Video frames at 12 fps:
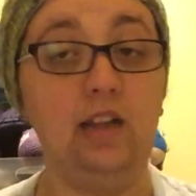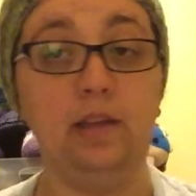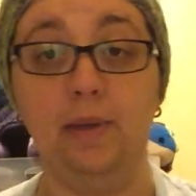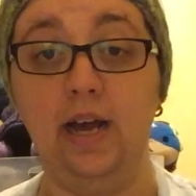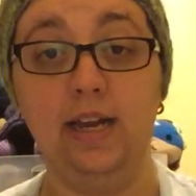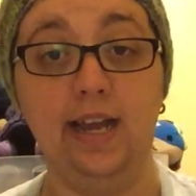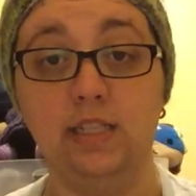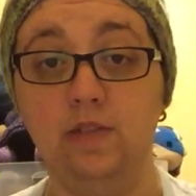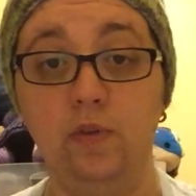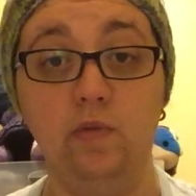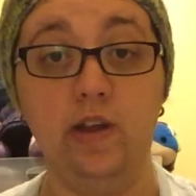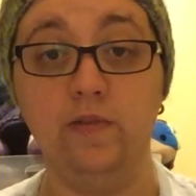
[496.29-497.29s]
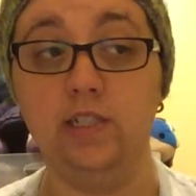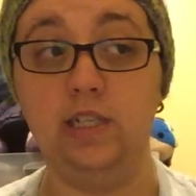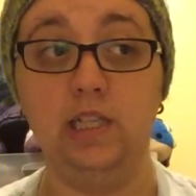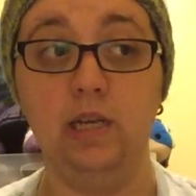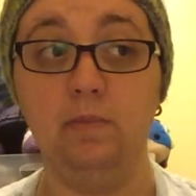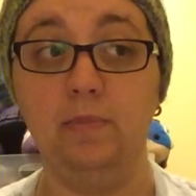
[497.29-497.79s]
out the podcast if you've never
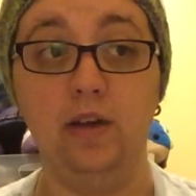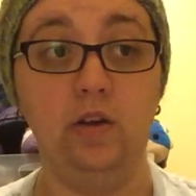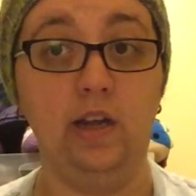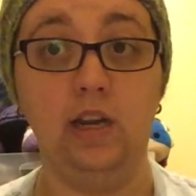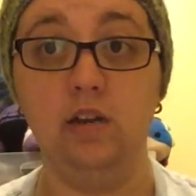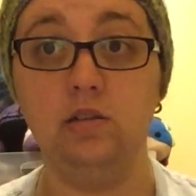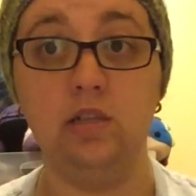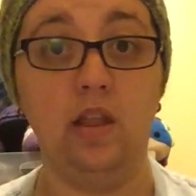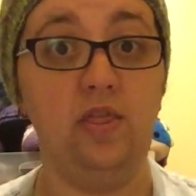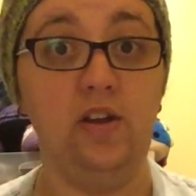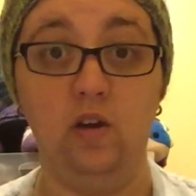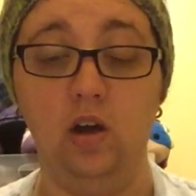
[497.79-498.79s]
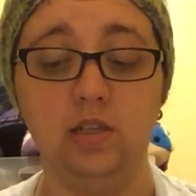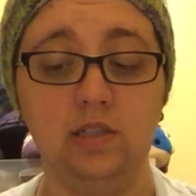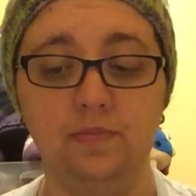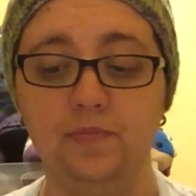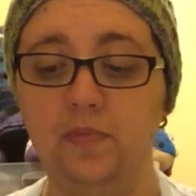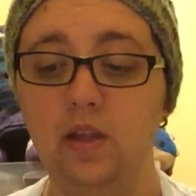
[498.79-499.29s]
seen them. Penhook and Needles, they're
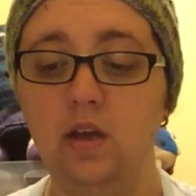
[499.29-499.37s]
awesome.